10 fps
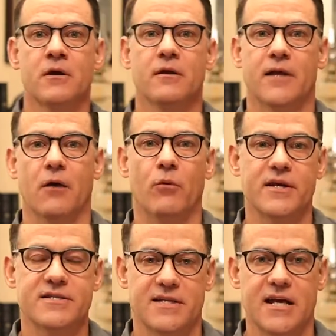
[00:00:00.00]
that we
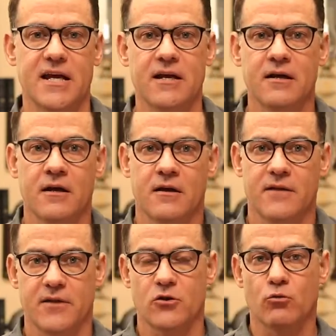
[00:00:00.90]
see
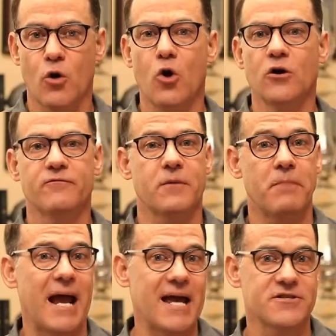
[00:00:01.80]
that the role of the
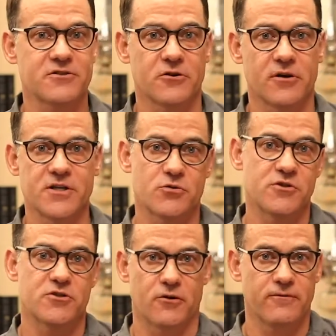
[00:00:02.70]
pastor is
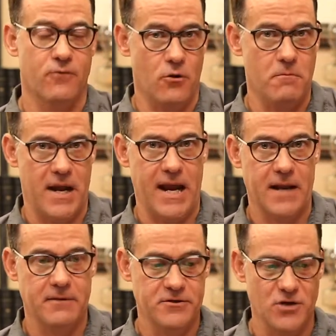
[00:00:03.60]
reserved for a
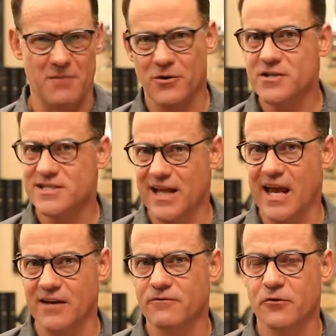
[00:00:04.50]
man. And so I'm going to stay
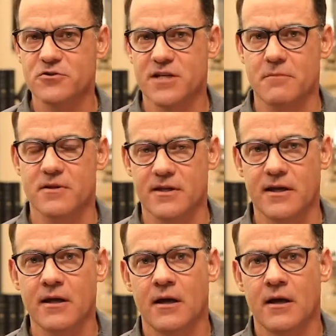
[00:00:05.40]
in 1 Timothy.